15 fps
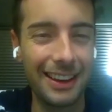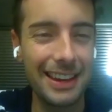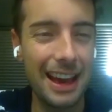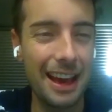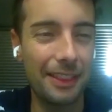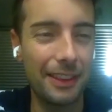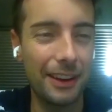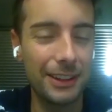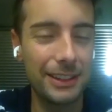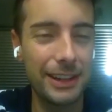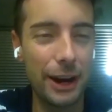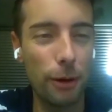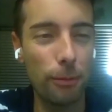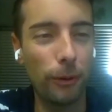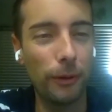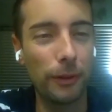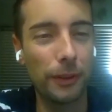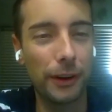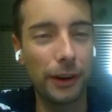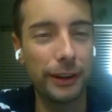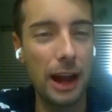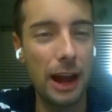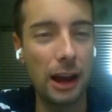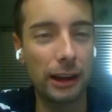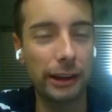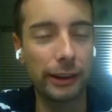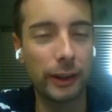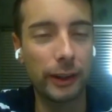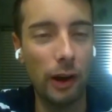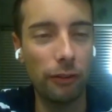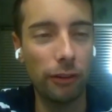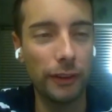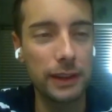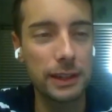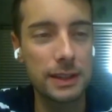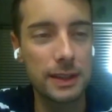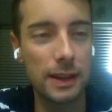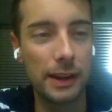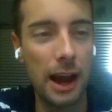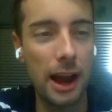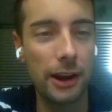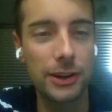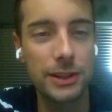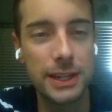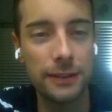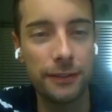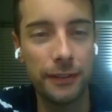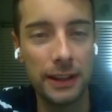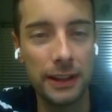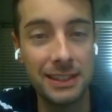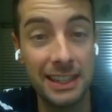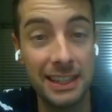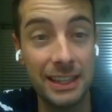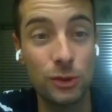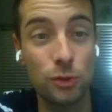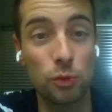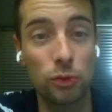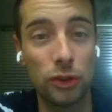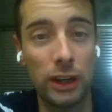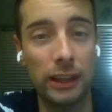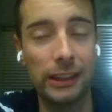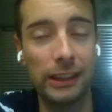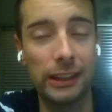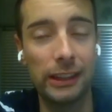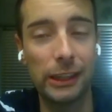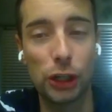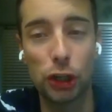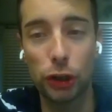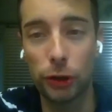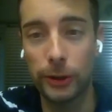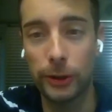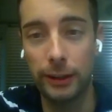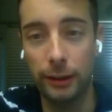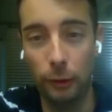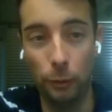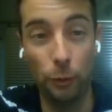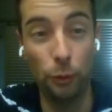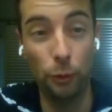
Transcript: Yeah, they're terrible. They're not going to cover this. The Niners defense is really good.